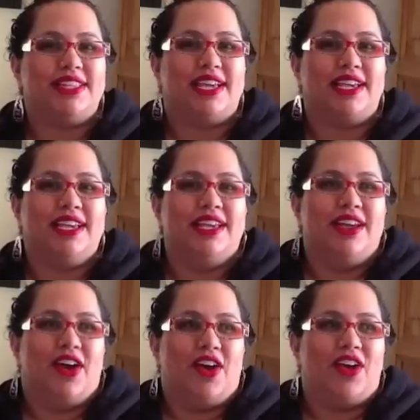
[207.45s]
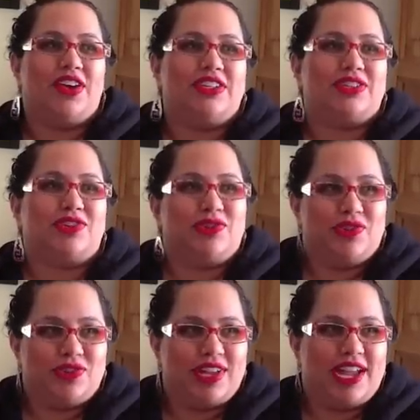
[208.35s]
Like, our
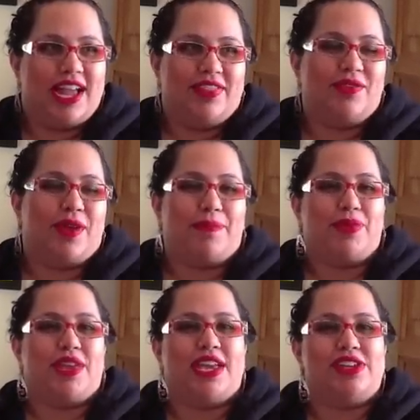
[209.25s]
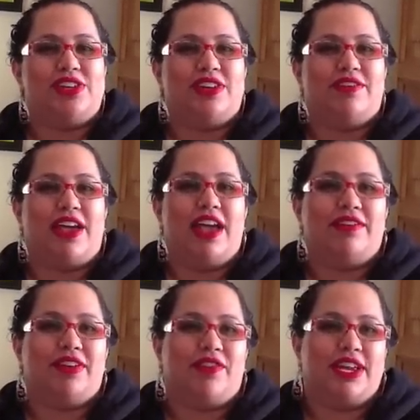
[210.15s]
school had the reputation of
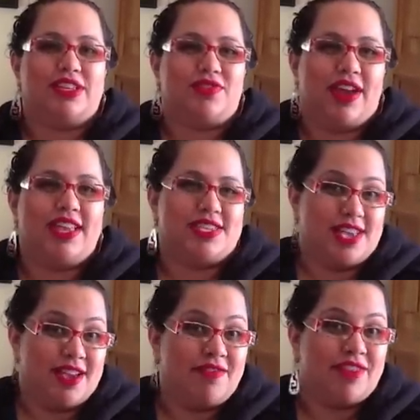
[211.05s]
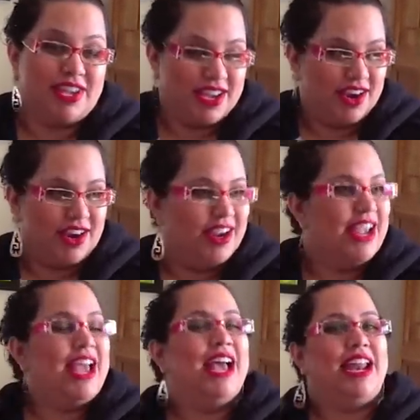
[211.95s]
having race riots every year,
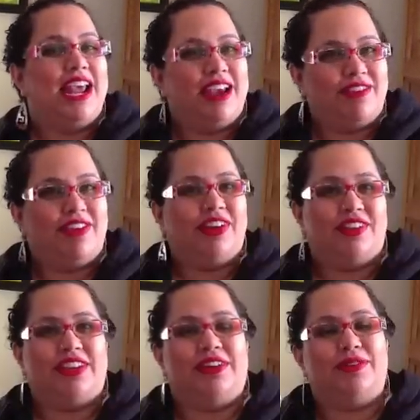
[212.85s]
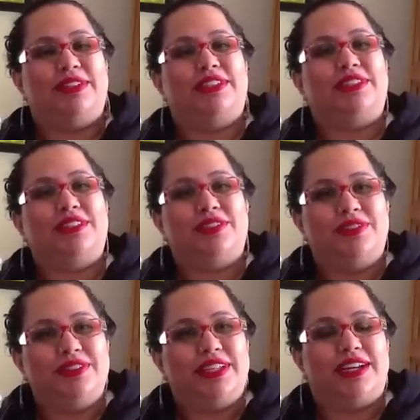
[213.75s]
and every year that I went to
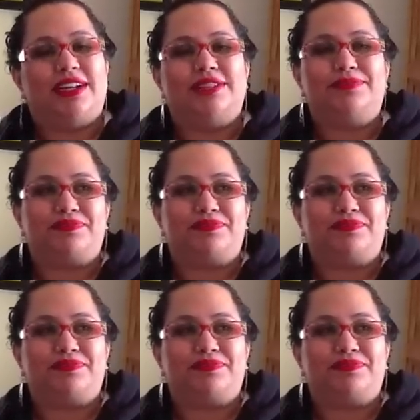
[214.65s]
school there,